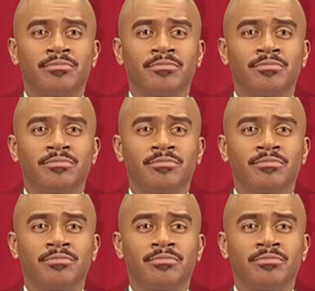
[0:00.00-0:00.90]

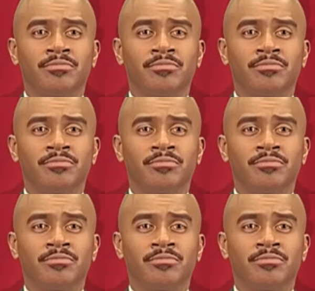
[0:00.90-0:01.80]

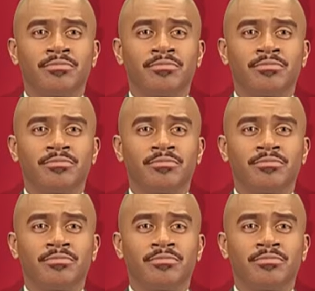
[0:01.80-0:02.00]
[no speech]